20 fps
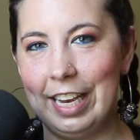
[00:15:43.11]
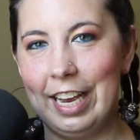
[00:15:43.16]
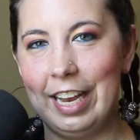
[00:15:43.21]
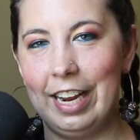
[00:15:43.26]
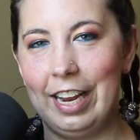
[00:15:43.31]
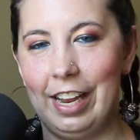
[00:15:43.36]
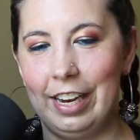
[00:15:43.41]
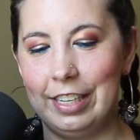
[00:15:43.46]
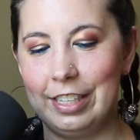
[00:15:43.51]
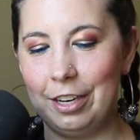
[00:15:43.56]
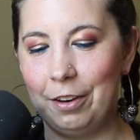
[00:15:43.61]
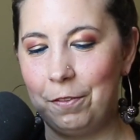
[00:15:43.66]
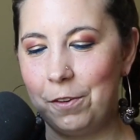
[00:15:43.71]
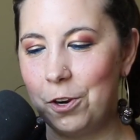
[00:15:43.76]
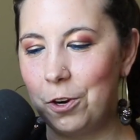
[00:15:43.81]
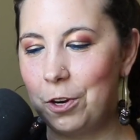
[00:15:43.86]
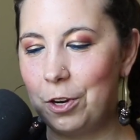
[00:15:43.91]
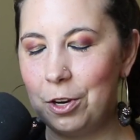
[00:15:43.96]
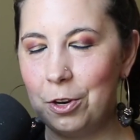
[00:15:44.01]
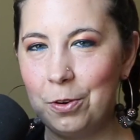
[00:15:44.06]
And if
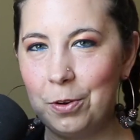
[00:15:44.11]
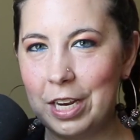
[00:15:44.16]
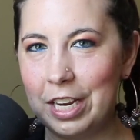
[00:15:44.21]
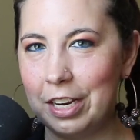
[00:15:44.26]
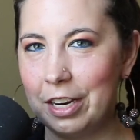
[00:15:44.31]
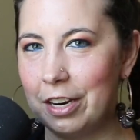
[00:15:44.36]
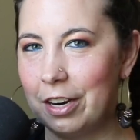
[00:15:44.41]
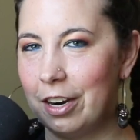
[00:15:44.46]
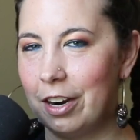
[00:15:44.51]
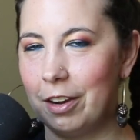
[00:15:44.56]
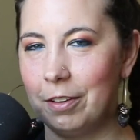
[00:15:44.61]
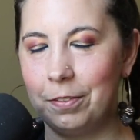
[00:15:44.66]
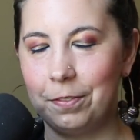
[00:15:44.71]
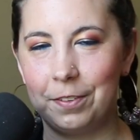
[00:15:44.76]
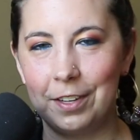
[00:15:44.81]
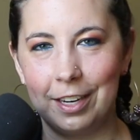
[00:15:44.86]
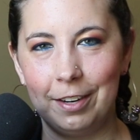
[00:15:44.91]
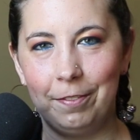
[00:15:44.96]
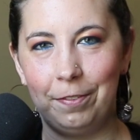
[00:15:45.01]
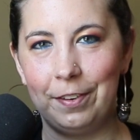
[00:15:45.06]
you're new here, a
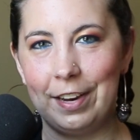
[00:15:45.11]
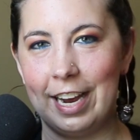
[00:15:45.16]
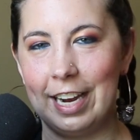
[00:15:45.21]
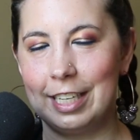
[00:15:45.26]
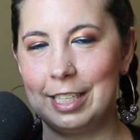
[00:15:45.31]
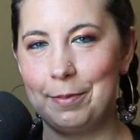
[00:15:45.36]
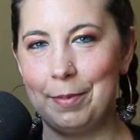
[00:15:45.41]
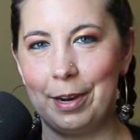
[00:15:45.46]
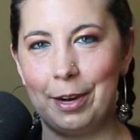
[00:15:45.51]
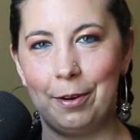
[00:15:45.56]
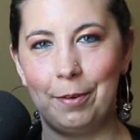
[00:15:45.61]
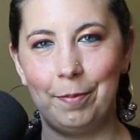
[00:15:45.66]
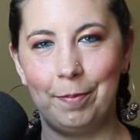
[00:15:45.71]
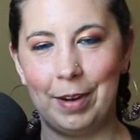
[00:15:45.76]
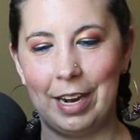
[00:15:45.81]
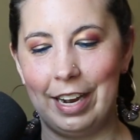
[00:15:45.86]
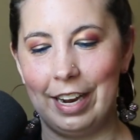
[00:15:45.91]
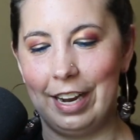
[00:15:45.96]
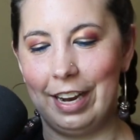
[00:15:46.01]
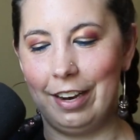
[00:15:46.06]
fun fact about
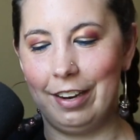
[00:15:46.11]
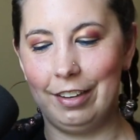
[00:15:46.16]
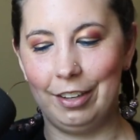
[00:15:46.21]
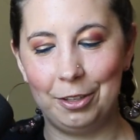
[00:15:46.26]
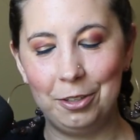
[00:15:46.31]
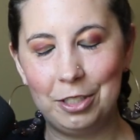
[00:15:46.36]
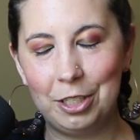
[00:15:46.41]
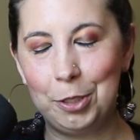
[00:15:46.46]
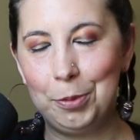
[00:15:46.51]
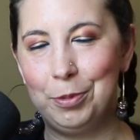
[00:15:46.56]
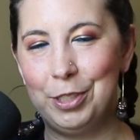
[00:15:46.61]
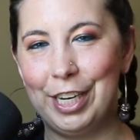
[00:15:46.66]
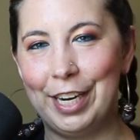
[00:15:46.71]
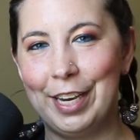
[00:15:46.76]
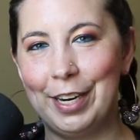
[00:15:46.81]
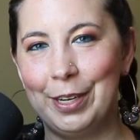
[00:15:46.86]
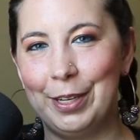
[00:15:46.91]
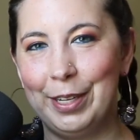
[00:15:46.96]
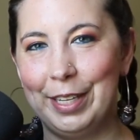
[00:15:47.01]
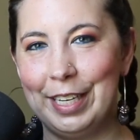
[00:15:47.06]
my YouTube
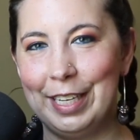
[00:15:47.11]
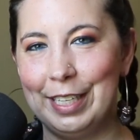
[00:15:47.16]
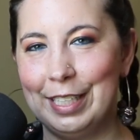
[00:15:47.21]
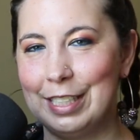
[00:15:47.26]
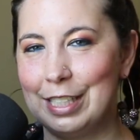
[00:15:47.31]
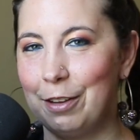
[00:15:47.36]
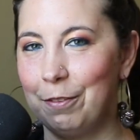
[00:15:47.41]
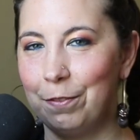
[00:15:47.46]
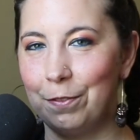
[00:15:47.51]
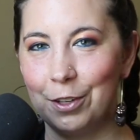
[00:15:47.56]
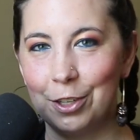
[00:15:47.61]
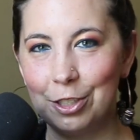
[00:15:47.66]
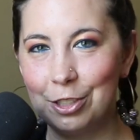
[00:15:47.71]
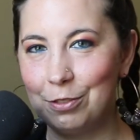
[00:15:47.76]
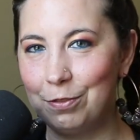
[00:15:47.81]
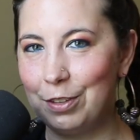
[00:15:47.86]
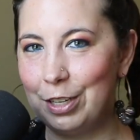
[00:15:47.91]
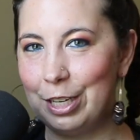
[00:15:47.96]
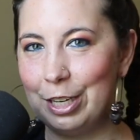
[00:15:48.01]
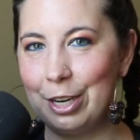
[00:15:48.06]
channel is the
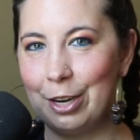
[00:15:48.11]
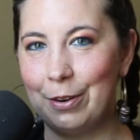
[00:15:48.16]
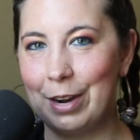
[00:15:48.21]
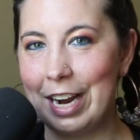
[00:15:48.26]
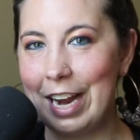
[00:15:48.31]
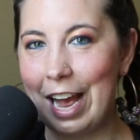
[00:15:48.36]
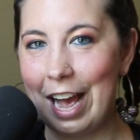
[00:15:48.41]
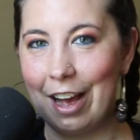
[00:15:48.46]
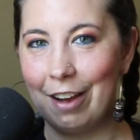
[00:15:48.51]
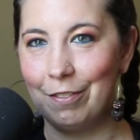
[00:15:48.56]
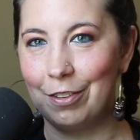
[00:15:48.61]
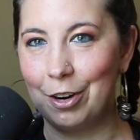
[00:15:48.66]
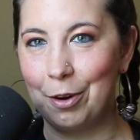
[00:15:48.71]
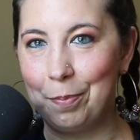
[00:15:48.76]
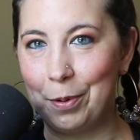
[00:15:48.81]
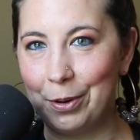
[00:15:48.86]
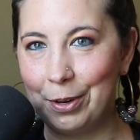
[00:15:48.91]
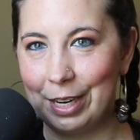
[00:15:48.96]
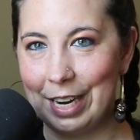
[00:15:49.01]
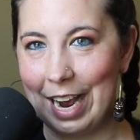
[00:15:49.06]
first video I ever
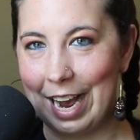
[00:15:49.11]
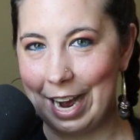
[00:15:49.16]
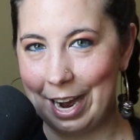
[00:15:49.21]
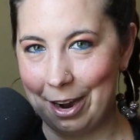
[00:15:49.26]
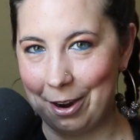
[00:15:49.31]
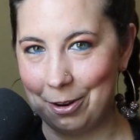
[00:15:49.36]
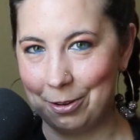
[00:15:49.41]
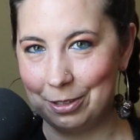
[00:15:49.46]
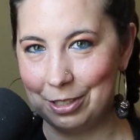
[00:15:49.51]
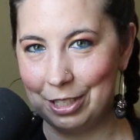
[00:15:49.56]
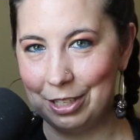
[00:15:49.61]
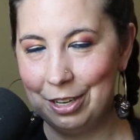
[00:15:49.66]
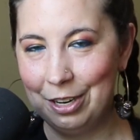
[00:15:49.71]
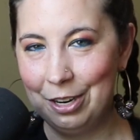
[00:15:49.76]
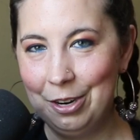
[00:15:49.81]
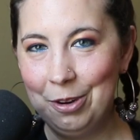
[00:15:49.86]
put out